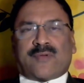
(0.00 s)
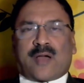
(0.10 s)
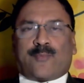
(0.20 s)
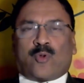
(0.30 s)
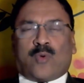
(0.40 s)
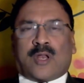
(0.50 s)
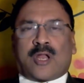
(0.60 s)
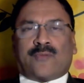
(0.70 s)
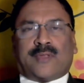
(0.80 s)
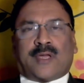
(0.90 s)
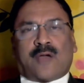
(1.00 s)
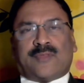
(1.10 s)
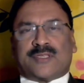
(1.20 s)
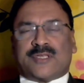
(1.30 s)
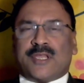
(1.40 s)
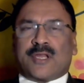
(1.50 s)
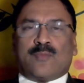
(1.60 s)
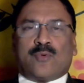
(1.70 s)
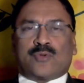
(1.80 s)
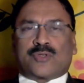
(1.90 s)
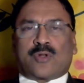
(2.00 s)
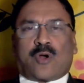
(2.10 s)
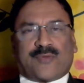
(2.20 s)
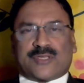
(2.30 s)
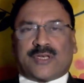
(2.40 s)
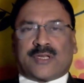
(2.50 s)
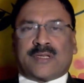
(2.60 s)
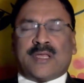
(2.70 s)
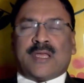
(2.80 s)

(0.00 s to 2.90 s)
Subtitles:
approval of the senior-most officer,